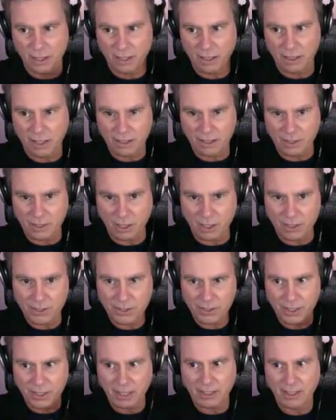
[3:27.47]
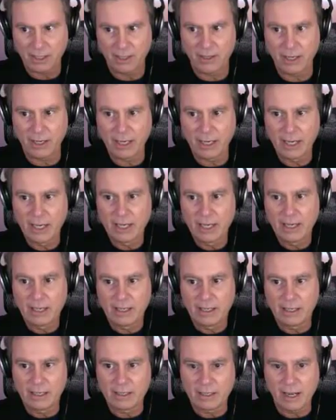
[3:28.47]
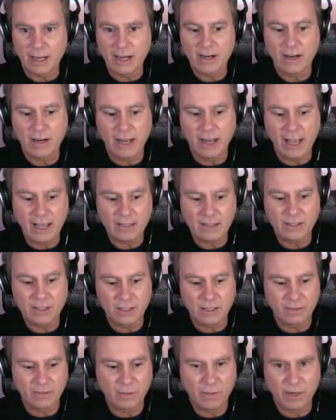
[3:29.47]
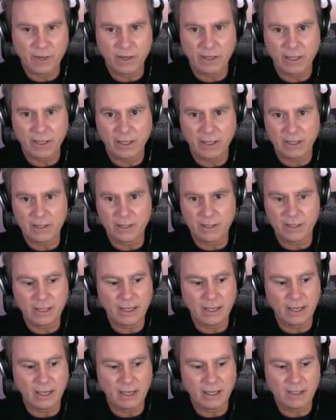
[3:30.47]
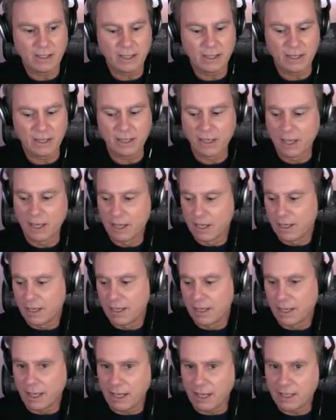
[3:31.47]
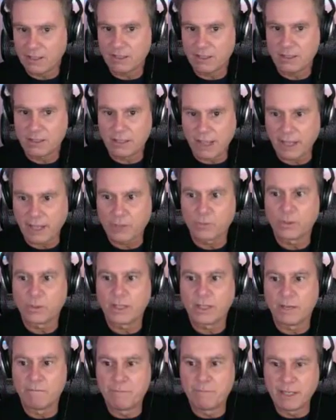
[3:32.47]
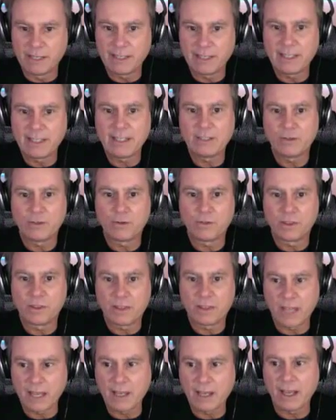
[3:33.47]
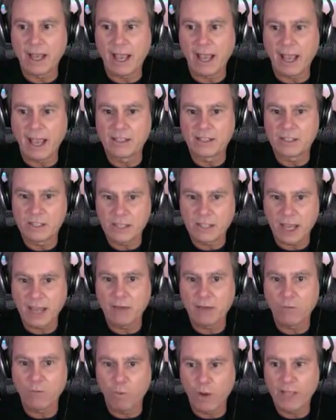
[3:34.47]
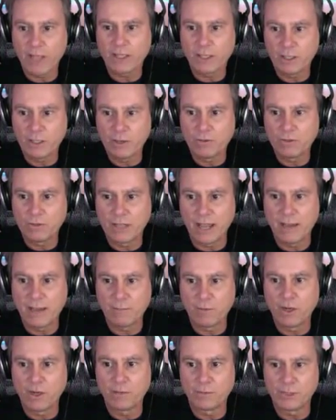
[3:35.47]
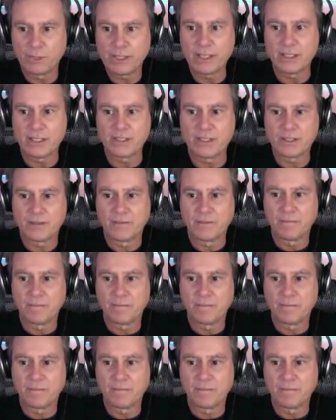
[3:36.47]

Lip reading: That's all secondary. The entire essence of America is the intellectual ability to think and say what you damn well please.